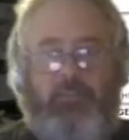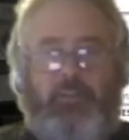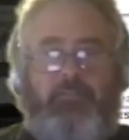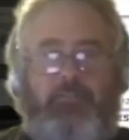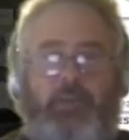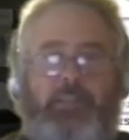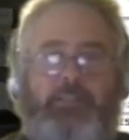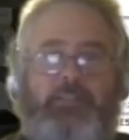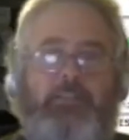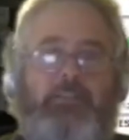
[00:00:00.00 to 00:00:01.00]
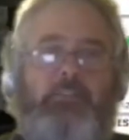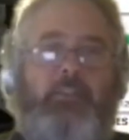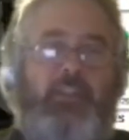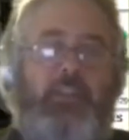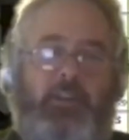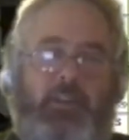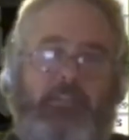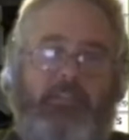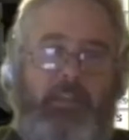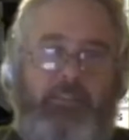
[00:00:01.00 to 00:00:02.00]
information. So here you
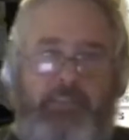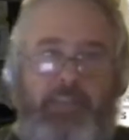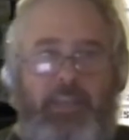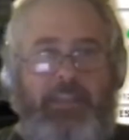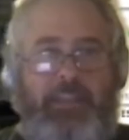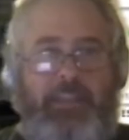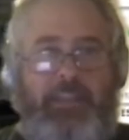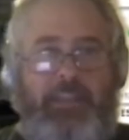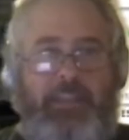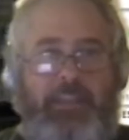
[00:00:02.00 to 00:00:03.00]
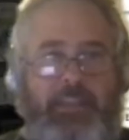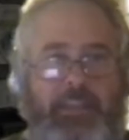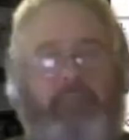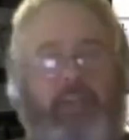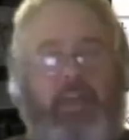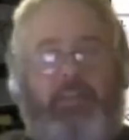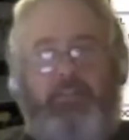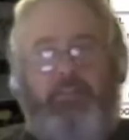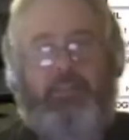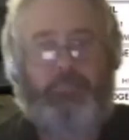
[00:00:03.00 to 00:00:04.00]
can start seeing airspace,
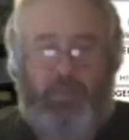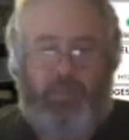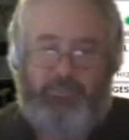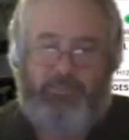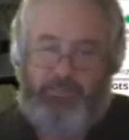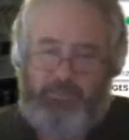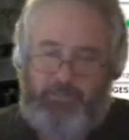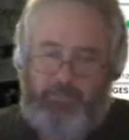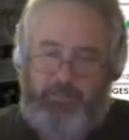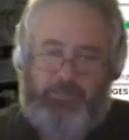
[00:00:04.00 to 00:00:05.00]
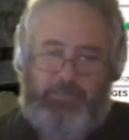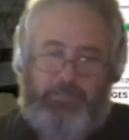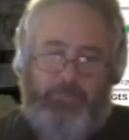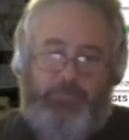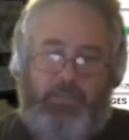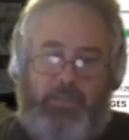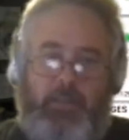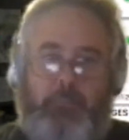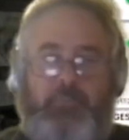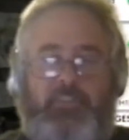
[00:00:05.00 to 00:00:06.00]
active airspace,
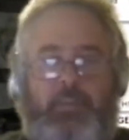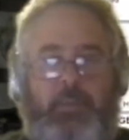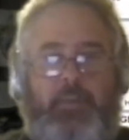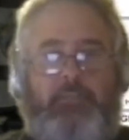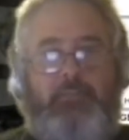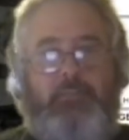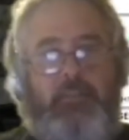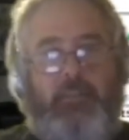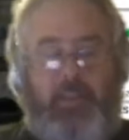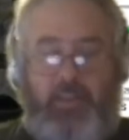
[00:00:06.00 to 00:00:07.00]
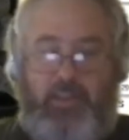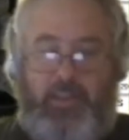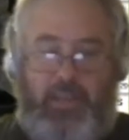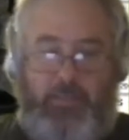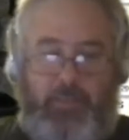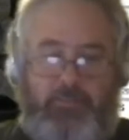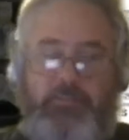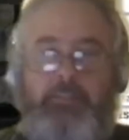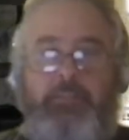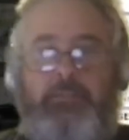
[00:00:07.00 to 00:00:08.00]
SIGMETs and
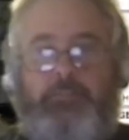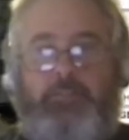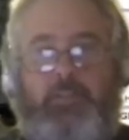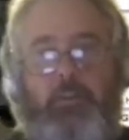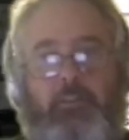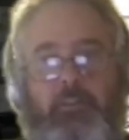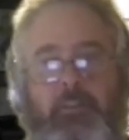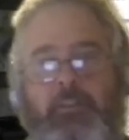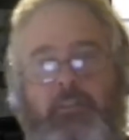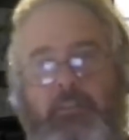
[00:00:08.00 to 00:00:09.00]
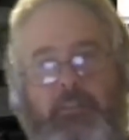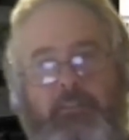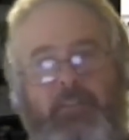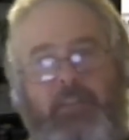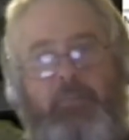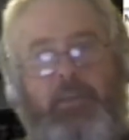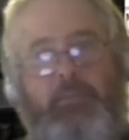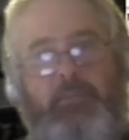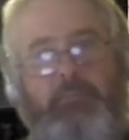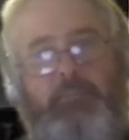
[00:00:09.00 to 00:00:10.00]
airmets. So there's an
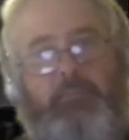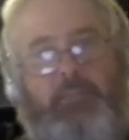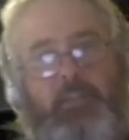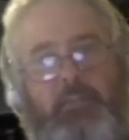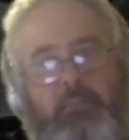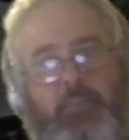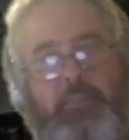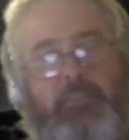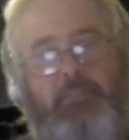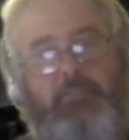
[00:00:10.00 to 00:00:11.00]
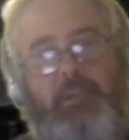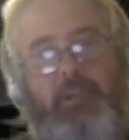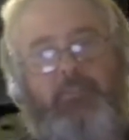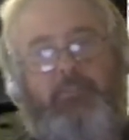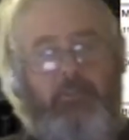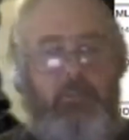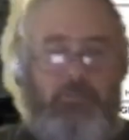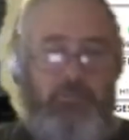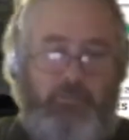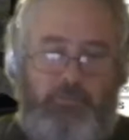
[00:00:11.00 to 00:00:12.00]
airmet here in Western Australia,
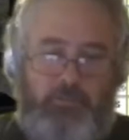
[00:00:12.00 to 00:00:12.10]
02.